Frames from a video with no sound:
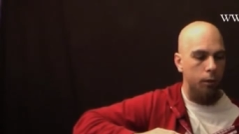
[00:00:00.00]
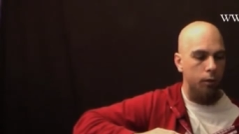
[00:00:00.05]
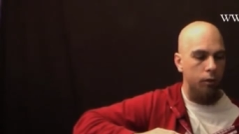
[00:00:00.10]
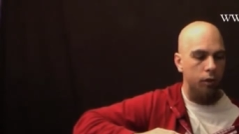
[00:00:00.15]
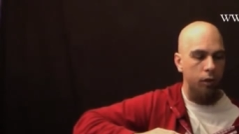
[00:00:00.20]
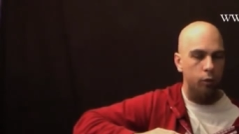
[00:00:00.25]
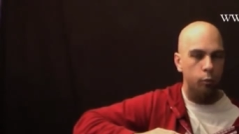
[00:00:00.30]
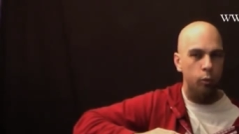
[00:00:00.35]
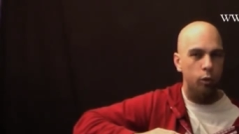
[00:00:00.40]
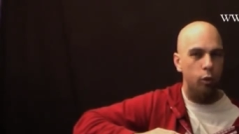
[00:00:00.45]

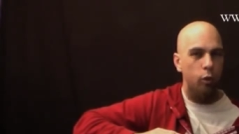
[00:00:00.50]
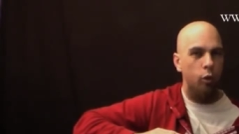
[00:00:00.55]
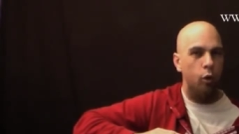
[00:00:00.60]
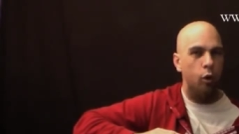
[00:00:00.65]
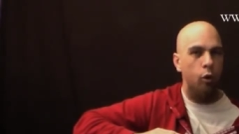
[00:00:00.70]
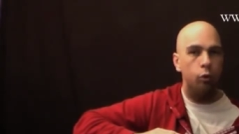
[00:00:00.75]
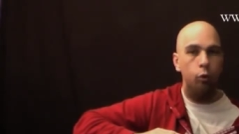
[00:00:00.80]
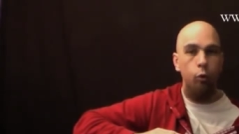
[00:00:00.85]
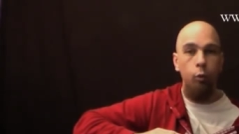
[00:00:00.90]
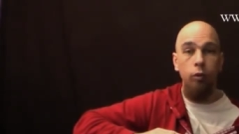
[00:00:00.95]
then we
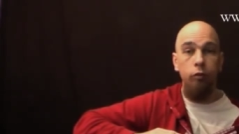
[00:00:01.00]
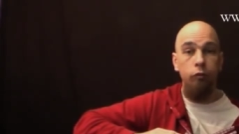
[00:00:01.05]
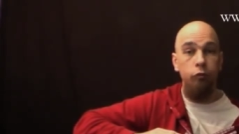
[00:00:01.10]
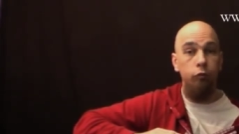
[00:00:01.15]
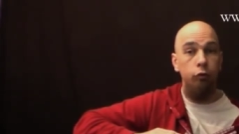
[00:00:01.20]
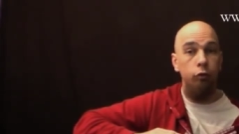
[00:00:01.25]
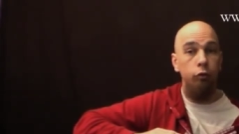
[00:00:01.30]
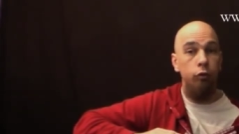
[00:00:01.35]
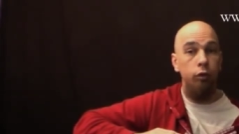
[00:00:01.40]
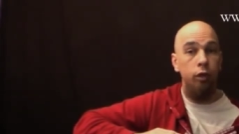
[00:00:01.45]
can't always
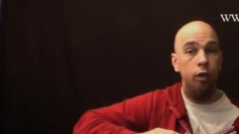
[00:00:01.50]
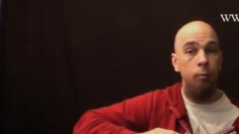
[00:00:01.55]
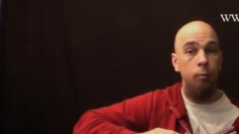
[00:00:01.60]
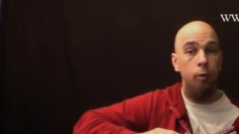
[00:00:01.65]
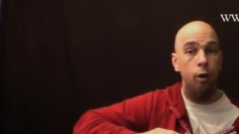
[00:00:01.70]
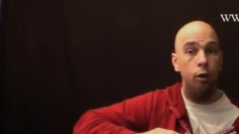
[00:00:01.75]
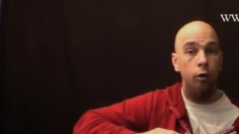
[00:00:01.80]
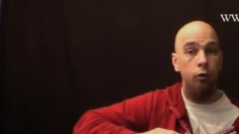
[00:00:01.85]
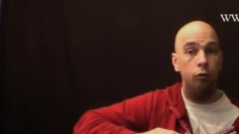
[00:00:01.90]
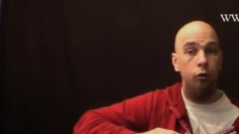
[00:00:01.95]
do keep
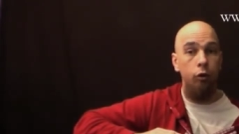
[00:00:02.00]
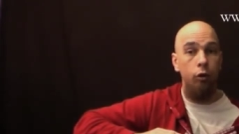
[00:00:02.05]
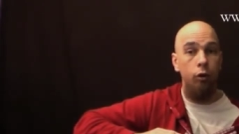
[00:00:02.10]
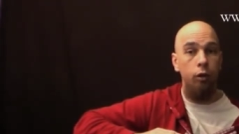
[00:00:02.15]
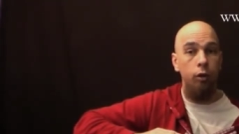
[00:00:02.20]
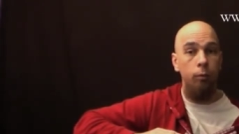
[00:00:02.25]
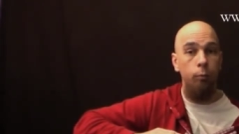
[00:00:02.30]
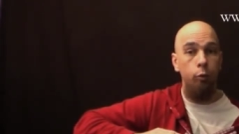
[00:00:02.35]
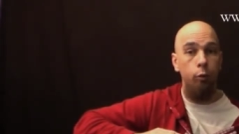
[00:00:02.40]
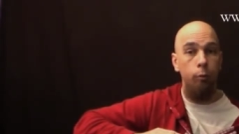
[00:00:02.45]
our guitar
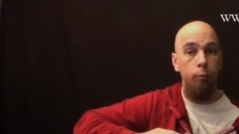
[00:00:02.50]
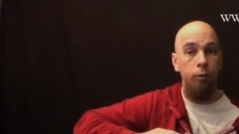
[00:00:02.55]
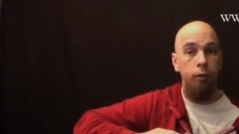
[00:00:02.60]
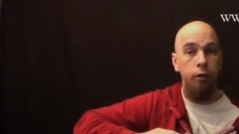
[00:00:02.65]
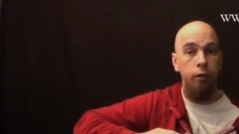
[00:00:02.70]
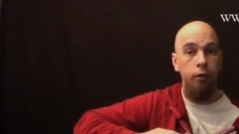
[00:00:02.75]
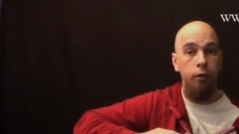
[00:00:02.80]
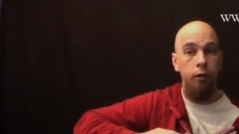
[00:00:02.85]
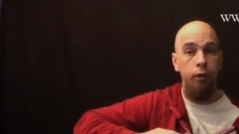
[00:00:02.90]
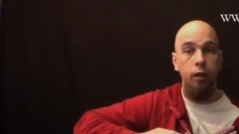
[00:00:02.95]
in a
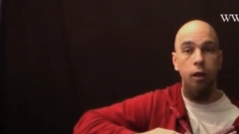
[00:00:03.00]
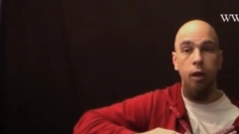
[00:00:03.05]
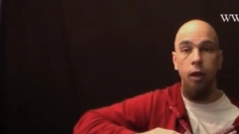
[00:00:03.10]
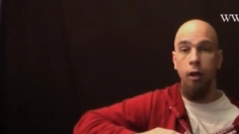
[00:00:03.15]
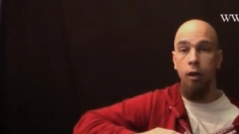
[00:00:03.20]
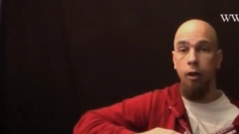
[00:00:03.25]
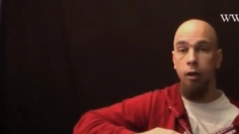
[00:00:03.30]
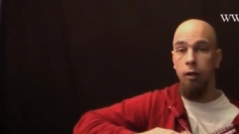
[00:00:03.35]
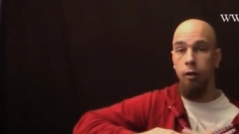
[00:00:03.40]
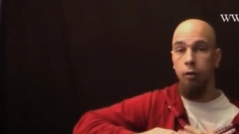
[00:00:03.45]
properly
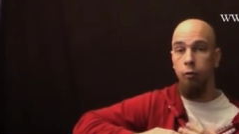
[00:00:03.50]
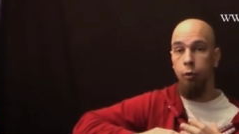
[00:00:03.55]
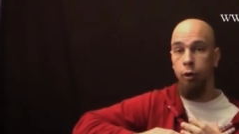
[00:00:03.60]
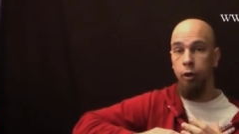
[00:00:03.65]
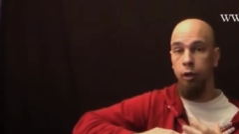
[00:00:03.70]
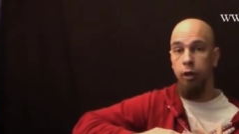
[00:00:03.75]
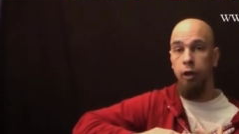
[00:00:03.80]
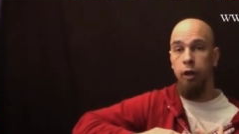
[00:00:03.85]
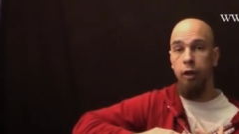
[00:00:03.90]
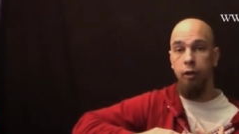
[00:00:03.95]
uh,
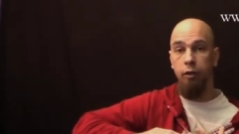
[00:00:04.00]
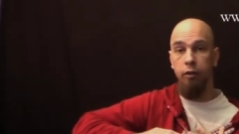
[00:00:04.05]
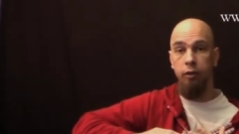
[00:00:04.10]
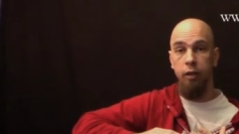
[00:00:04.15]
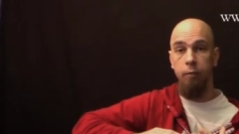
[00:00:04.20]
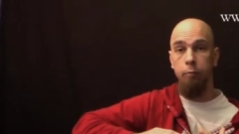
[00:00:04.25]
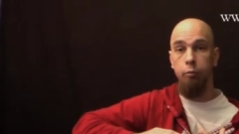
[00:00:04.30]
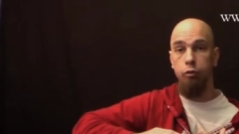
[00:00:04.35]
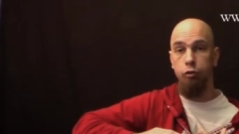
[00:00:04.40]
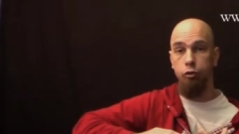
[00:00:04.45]
regulated
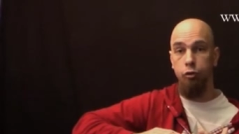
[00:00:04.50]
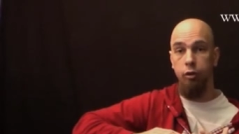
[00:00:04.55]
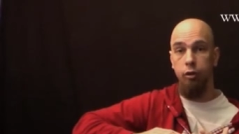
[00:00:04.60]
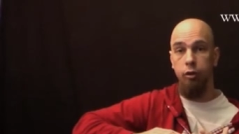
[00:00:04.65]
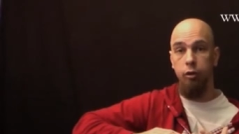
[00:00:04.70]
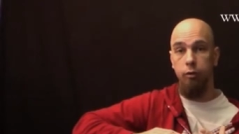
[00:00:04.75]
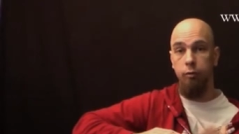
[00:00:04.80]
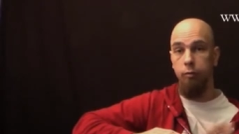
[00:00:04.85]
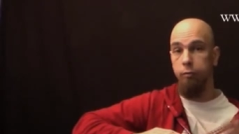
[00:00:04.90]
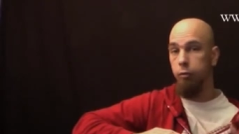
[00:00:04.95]
temperature.